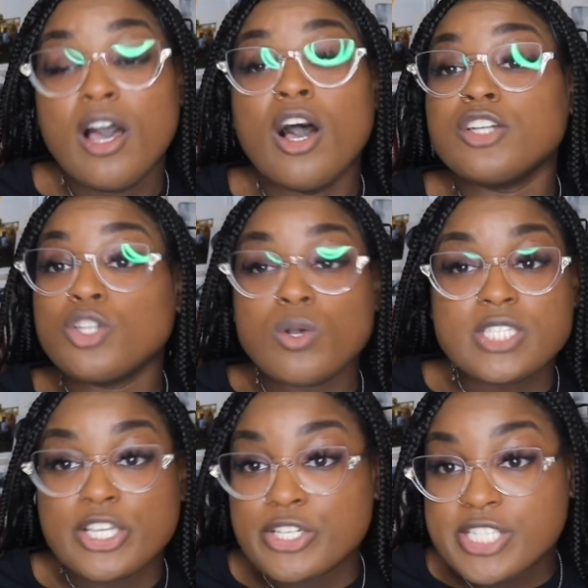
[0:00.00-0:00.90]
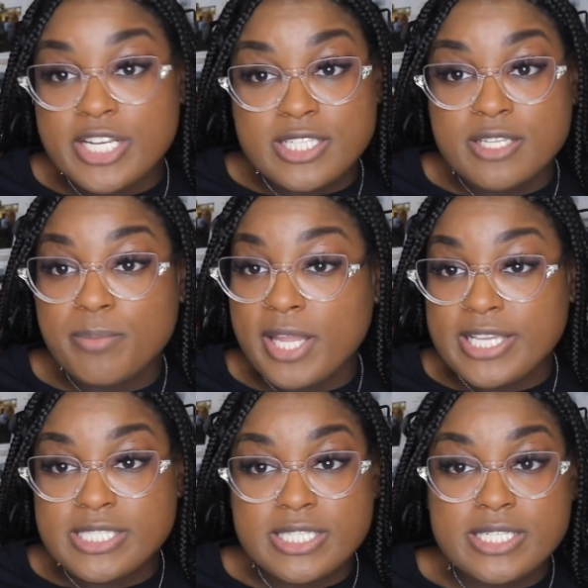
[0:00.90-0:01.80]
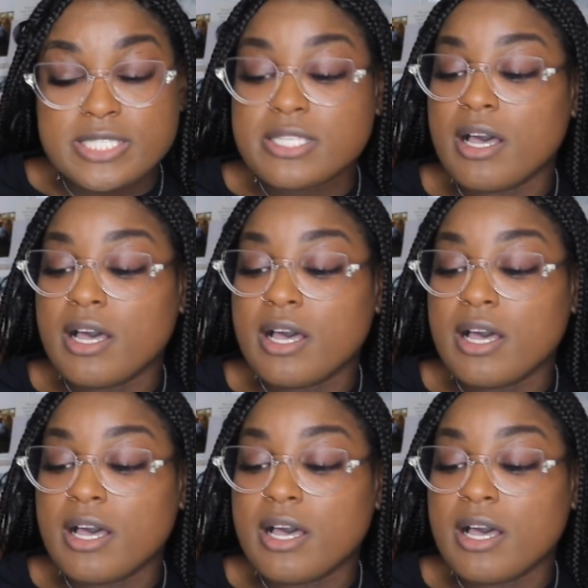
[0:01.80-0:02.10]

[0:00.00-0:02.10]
adult senior citizen places,